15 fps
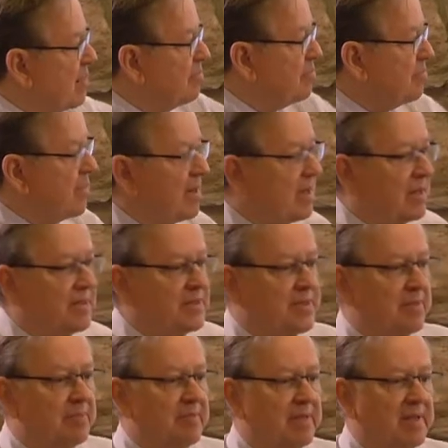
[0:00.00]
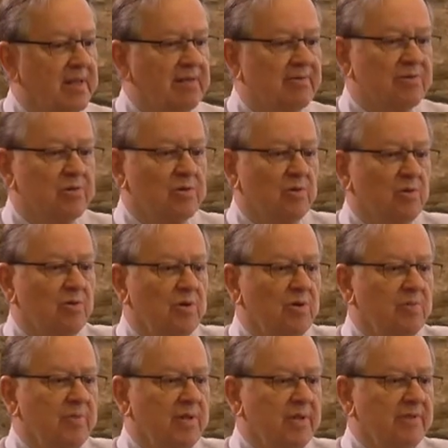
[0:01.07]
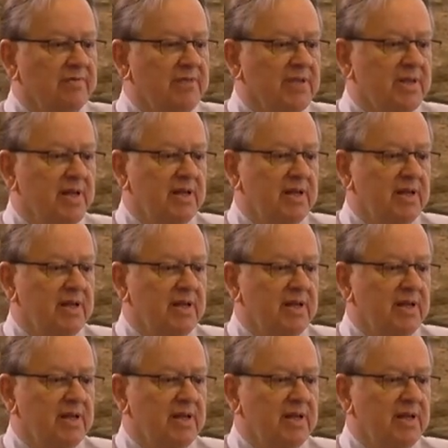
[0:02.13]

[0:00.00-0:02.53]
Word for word: up some beliefs, local beliefs in